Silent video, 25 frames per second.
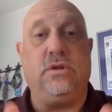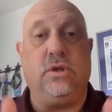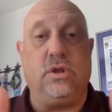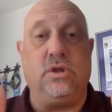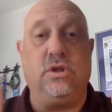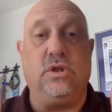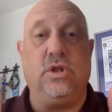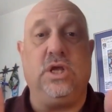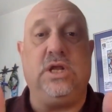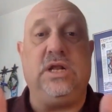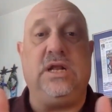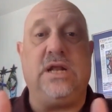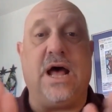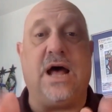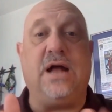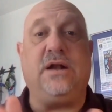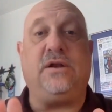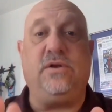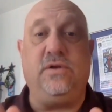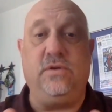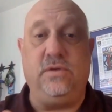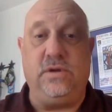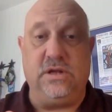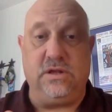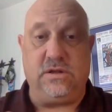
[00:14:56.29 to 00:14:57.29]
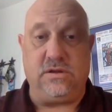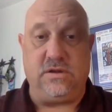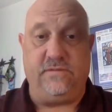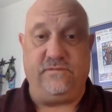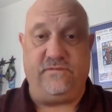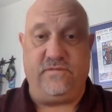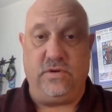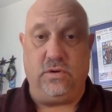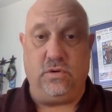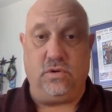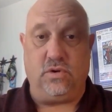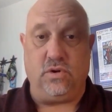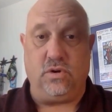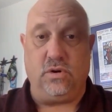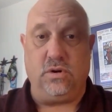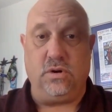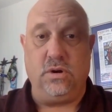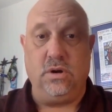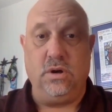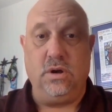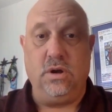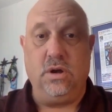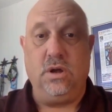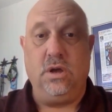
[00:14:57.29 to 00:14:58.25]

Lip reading: the not too distant future,